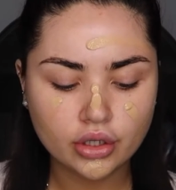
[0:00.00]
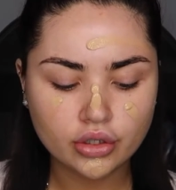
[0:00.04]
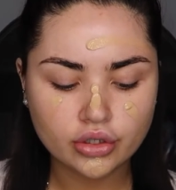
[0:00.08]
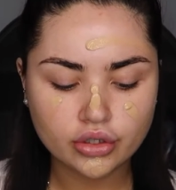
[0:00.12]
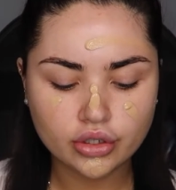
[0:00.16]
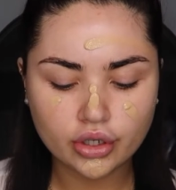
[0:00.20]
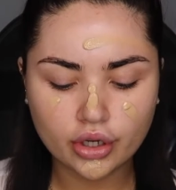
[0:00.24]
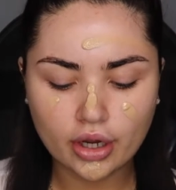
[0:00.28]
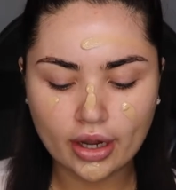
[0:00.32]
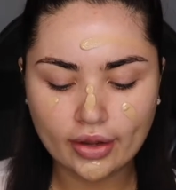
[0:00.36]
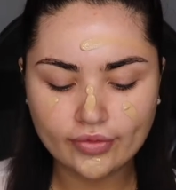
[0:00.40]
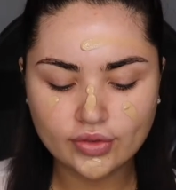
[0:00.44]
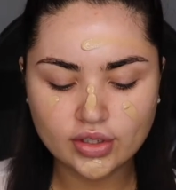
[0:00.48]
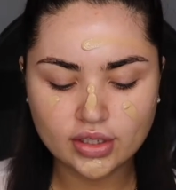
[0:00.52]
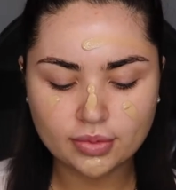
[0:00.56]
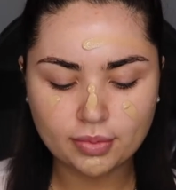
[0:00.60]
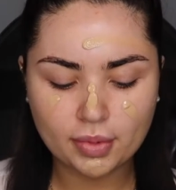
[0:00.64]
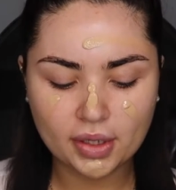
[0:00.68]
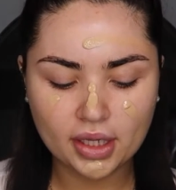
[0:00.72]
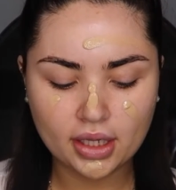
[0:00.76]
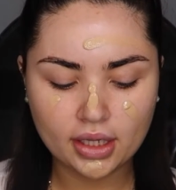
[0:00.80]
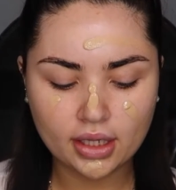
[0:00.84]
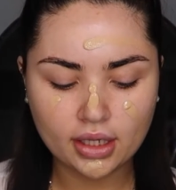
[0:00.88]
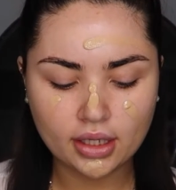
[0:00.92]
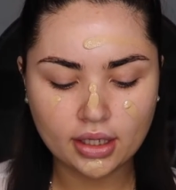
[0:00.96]
So I've just
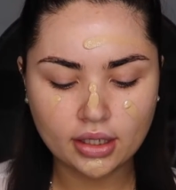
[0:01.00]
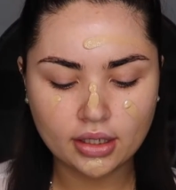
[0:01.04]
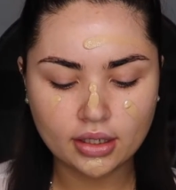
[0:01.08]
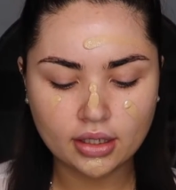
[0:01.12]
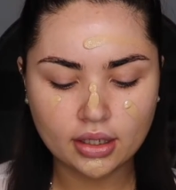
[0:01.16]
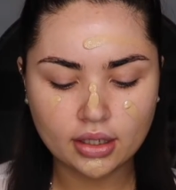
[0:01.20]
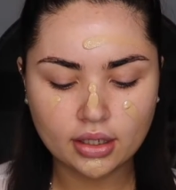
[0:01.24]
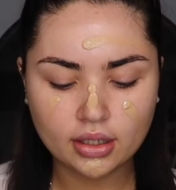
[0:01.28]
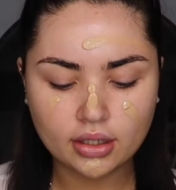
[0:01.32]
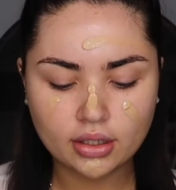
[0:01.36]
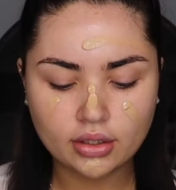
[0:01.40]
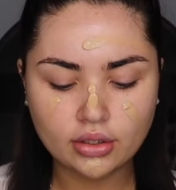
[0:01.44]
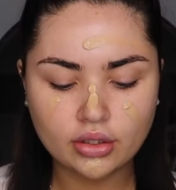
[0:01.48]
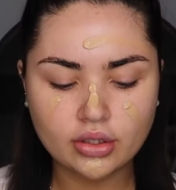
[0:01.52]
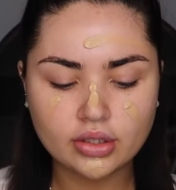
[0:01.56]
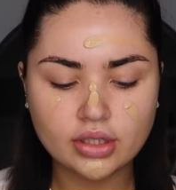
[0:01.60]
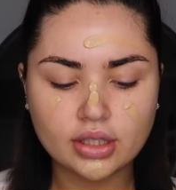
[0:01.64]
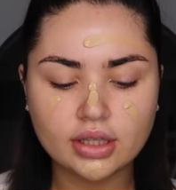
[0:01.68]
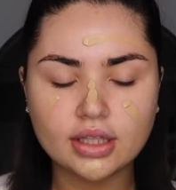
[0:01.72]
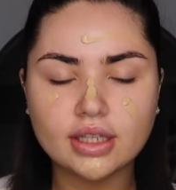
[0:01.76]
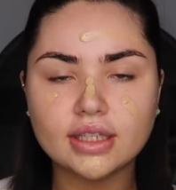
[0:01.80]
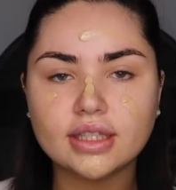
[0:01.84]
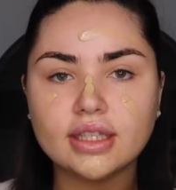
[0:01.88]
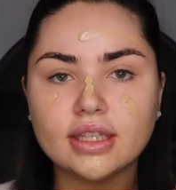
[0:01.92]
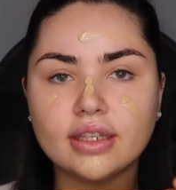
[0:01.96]
been
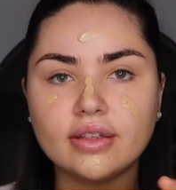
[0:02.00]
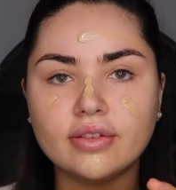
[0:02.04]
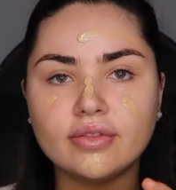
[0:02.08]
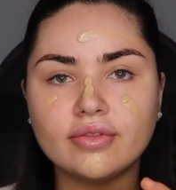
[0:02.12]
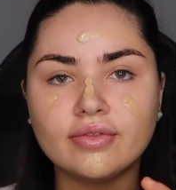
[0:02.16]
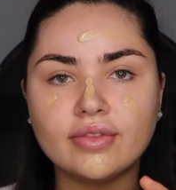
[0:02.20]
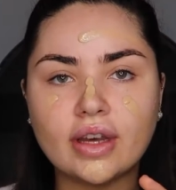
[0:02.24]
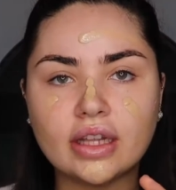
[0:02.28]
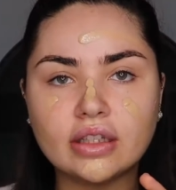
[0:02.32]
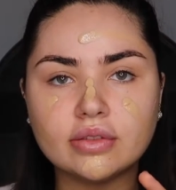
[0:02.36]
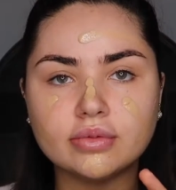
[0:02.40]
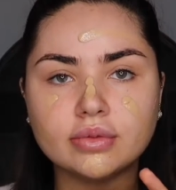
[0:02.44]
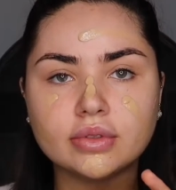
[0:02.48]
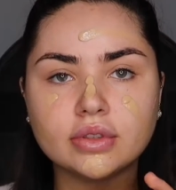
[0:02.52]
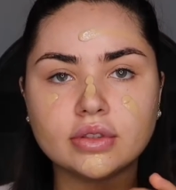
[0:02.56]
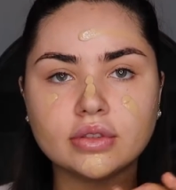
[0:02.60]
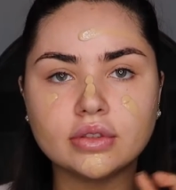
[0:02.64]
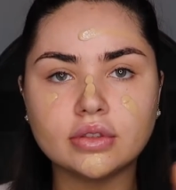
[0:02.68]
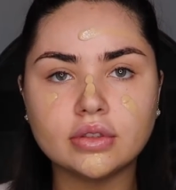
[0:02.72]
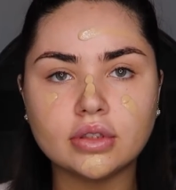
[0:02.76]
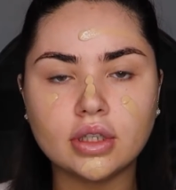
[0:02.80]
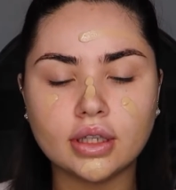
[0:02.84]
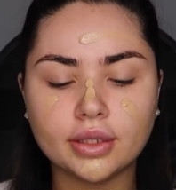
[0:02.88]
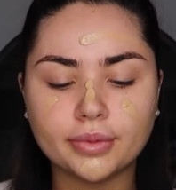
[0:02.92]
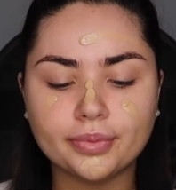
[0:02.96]
using this
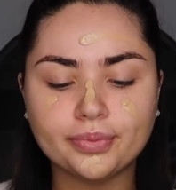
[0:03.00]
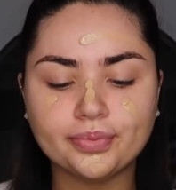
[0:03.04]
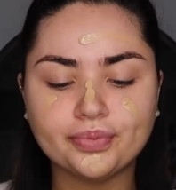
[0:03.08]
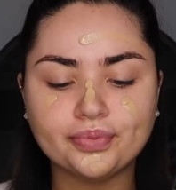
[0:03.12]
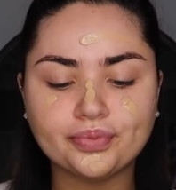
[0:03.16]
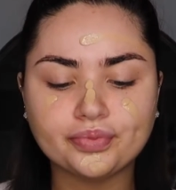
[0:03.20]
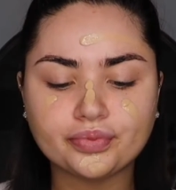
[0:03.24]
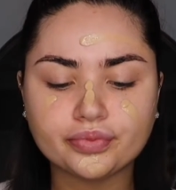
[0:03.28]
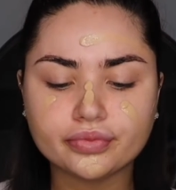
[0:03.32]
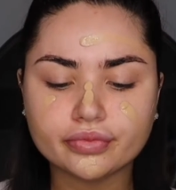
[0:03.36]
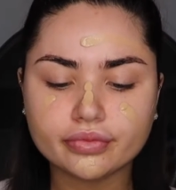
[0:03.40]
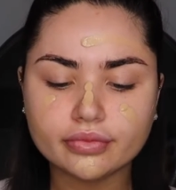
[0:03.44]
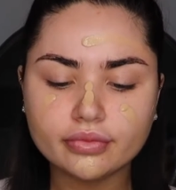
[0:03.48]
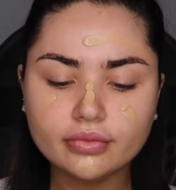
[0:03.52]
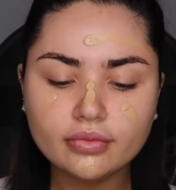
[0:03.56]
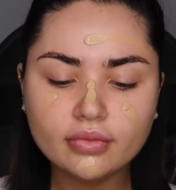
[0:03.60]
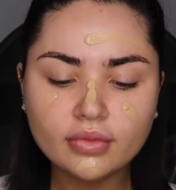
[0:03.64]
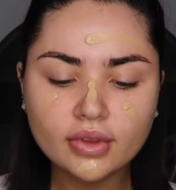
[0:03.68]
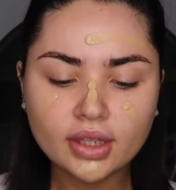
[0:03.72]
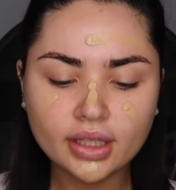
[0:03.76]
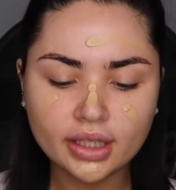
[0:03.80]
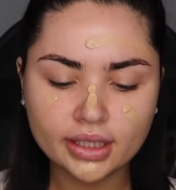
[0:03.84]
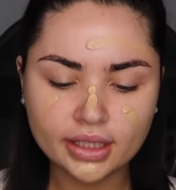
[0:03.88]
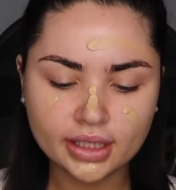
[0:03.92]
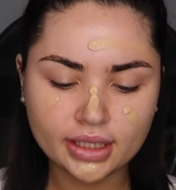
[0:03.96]
infallible
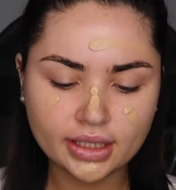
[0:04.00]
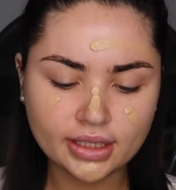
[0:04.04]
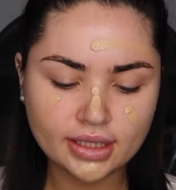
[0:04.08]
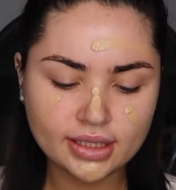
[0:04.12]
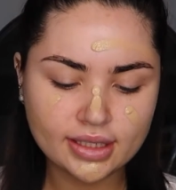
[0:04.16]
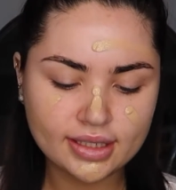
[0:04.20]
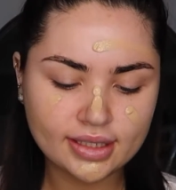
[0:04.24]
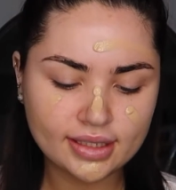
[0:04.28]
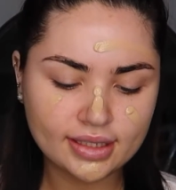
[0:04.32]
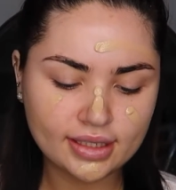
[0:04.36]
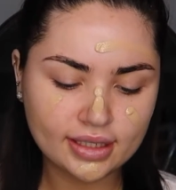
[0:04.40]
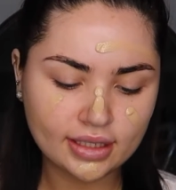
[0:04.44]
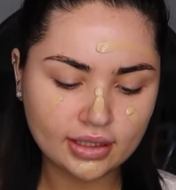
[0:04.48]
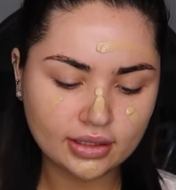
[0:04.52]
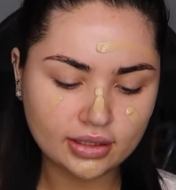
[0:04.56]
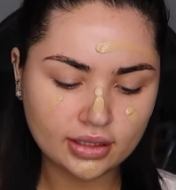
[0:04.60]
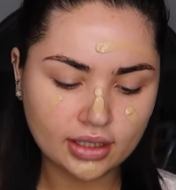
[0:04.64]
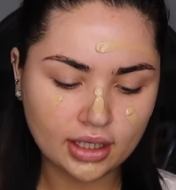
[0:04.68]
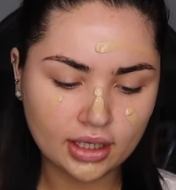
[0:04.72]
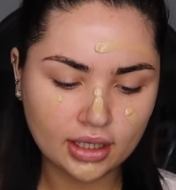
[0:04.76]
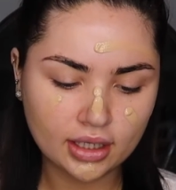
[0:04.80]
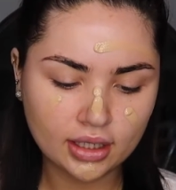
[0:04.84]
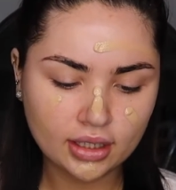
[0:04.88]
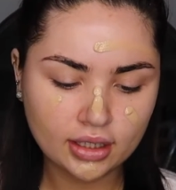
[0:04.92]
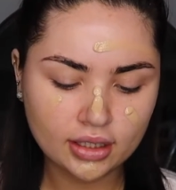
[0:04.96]

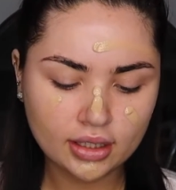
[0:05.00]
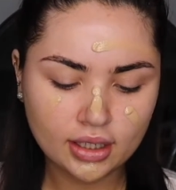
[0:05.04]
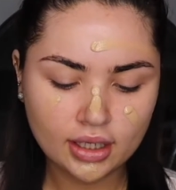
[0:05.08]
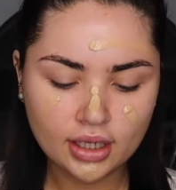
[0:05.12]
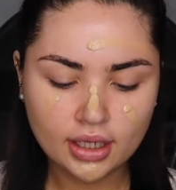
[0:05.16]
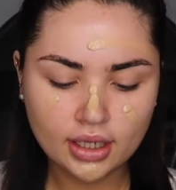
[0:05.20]
concealer